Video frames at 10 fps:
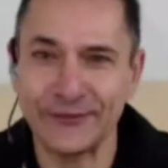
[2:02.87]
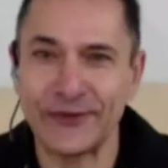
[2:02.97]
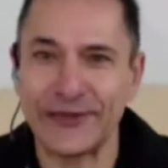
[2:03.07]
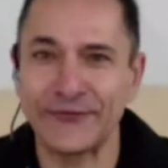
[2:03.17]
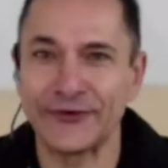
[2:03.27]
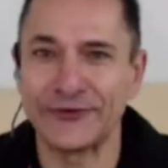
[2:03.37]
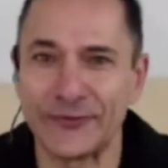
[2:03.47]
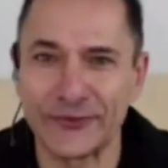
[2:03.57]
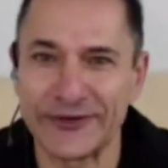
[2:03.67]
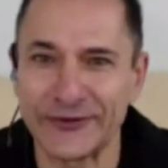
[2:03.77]
way for an
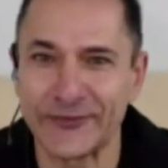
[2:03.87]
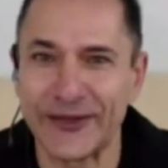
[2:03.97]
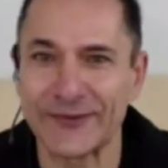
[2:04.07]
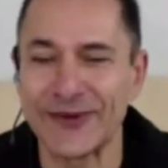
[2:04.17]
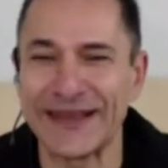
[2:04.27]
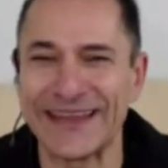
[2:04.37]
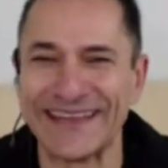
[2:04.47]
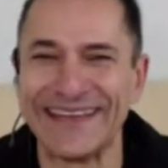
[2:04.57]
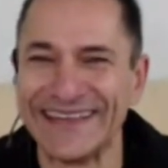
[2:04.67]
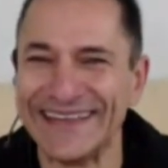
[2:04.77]
entrepreneur to make
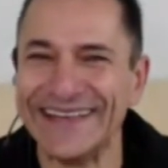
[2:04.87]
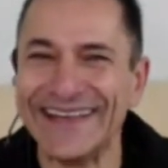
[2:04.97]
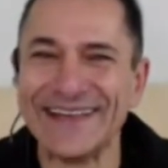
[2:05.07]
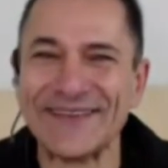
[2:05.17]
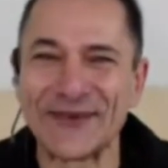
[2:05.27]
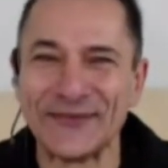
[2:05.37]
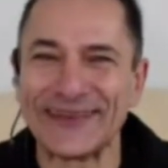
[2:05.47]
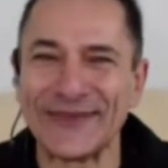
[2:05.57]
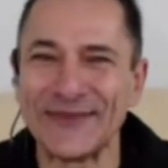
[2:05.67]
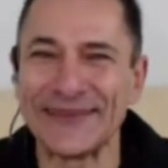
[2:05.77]
money from
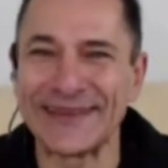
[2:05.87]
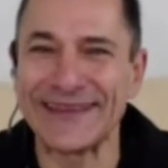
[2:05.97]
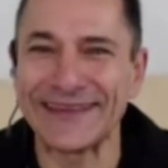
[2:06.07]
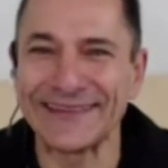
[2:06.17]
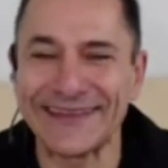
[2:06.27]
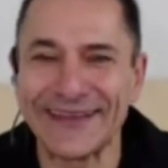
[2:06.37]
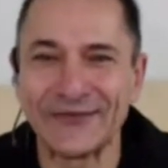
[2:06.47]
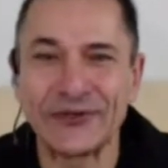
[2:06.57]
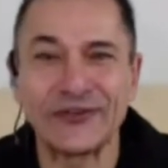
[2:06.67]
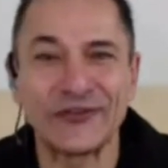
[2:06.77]
something he has
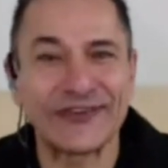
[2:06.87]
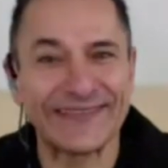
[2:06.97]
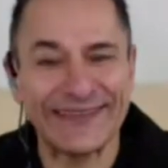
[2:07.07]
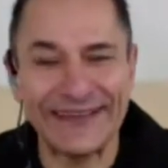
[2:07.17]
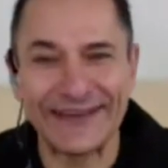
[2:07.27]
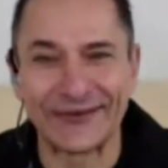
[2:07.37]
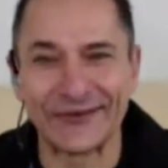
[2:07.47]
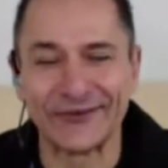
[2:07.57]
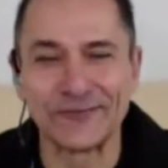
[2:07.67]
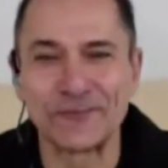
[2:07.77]
reached a ceiling on?